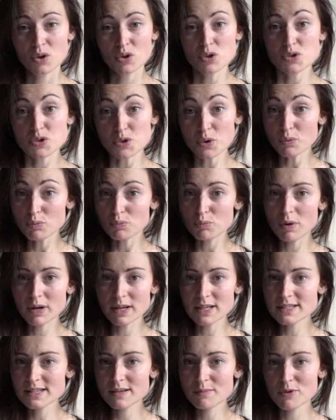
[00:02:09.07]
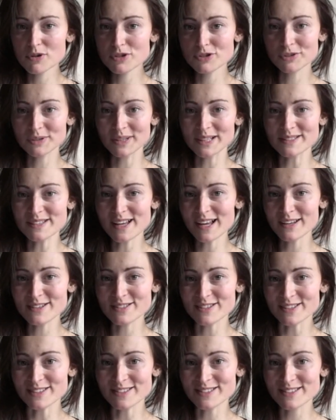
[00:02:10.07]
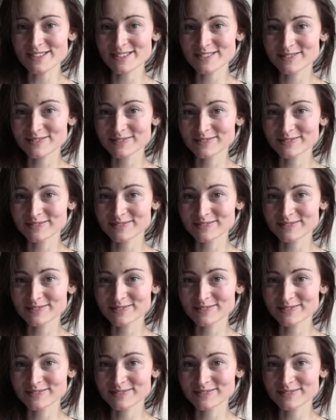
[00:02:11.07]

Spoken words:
So what is emotional intelligence?